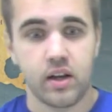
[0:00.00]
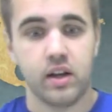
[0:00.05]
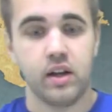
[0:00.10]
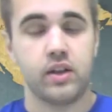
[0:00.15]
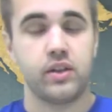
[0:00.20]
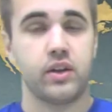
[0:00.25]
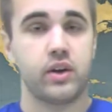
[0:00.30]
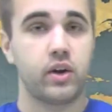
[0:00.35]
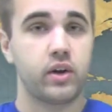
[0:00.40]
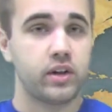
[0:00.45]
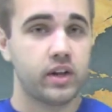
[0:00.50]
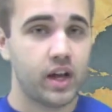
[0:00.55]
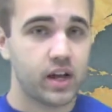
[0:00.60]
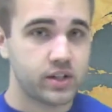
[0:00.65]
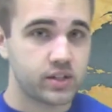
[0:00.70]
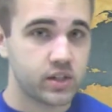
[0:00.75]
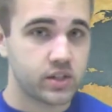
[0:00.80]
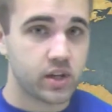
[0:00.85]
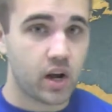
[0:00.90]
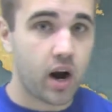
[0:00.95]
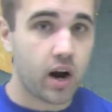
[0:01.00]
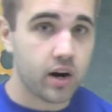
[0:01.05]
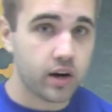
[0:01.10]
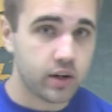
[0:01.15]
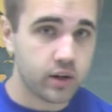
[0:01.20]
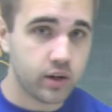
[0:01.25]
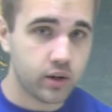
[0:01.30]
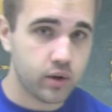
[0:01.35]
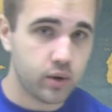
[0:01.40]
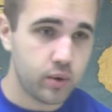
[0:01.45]
And the case is
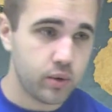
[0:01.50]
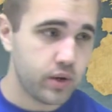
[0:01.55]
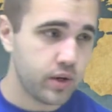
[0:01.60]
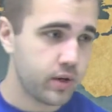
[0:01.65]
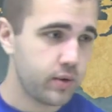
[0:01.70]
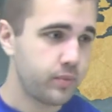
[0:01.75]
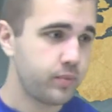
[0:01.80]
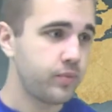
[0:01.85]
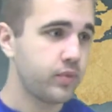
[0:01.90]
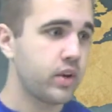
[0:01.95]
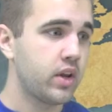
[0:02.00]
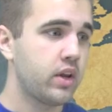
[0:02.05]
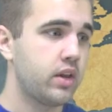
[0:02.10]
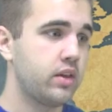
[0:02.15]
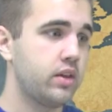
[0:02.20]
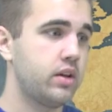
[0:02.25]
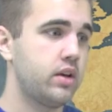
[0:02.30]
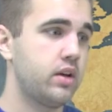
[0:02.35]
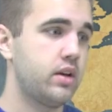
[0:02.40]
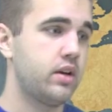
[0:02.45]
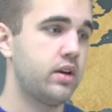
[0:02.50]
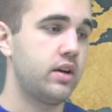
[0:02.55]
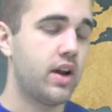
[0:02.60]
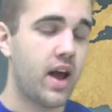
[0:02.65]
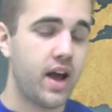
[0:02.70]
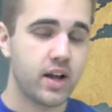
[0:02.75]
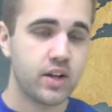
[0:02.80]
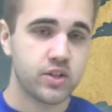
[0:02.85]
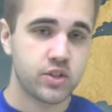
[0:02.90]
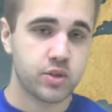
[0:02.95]
argued, the
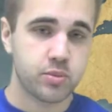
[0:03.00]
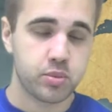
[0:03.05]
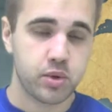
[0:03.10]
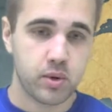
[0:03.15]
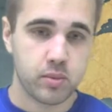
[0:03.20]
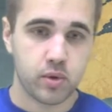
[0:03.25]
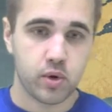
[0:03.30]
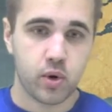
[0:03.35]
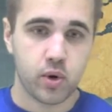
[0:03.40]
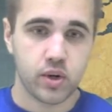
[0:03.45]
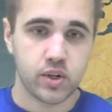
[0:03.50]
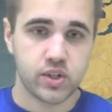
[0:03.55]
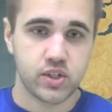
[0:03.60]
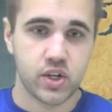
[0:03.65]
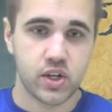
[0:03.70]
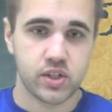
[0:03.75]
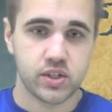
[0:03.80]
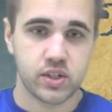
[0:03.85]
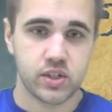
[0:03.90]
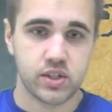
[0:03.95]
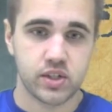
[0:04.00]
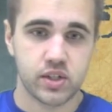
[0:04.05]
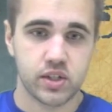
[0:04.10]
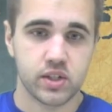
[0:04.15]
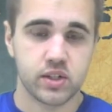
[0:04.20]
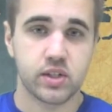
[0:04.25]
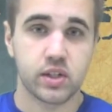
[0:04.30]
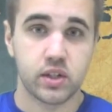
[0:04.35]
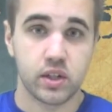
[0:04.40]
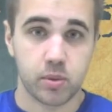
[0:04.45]
9 Supreme Court
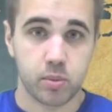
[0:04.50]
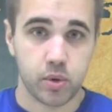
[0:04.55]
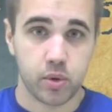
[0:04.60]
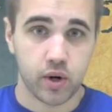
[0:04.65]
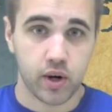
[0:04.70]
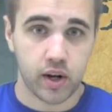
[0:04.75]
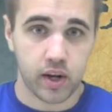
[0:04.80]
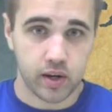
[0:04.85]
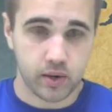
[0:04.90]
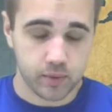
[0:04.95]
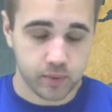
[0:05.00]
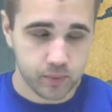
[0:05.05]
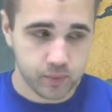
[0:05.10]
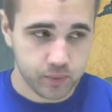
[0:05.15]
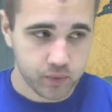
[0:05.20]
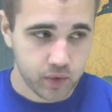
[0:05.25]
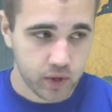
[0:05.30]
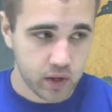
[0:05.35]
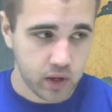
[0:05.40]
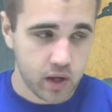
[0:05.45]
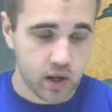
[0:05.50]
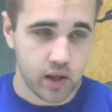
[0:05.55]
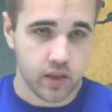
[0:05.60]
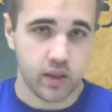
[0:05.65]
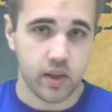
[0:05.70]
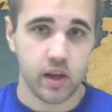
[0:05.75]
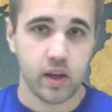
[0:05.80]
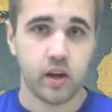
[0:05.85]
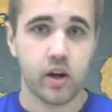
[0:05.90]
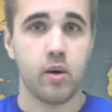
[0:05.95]
justices deliberate, and
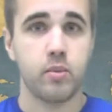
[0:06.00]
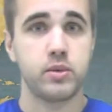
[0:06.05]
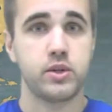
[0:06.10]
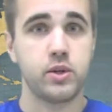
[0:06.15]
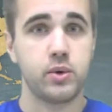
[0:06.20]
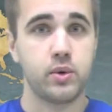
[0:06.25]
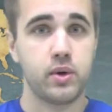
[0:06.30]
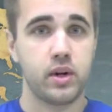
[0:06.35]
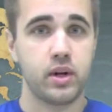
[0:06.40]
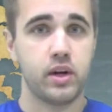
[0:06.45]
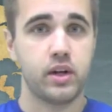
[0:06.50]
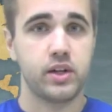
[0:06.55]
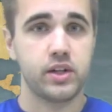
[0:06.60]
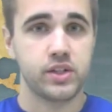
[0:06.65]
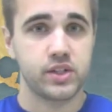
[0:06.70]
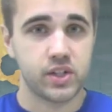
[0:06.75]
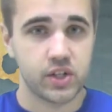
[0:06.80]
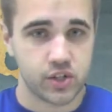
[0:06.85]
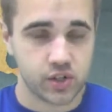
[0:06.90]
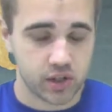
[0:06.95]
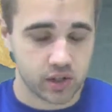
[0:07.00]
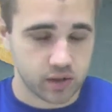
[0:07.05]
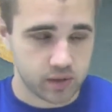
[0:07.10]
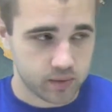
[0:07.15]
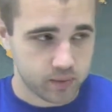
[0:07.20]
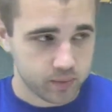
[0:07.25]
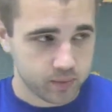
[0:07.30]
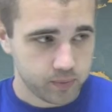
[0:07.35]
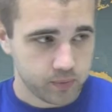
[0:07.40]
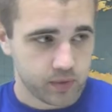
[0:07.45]
they come to a decision.
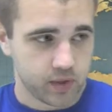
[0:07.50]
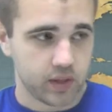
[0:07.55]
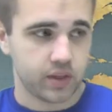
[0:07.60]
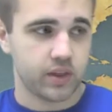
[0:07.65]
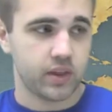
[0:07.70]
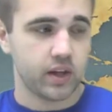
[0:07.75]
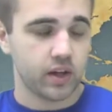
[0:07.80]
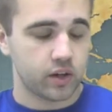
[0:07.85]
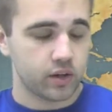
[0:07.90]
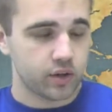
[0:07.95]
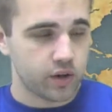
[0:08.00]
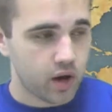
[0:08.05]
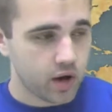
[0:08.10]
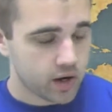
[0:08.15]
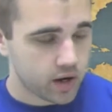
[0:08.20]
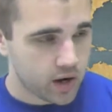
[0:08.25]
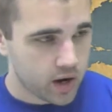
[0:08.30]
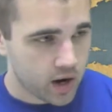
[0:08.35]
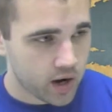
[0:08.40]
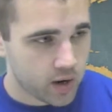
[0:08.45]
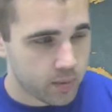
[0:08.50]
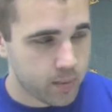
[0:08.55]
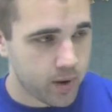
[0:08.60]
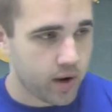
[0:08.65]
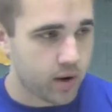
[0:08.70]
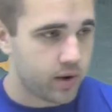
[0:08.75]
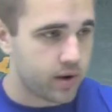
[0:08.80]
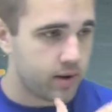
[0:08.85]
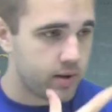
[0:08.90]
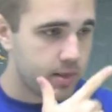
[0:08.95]
They think long and hard
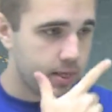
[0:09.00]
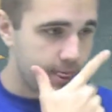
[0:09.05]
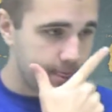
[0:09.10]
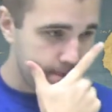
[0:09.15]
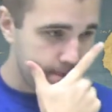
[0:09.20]
about it.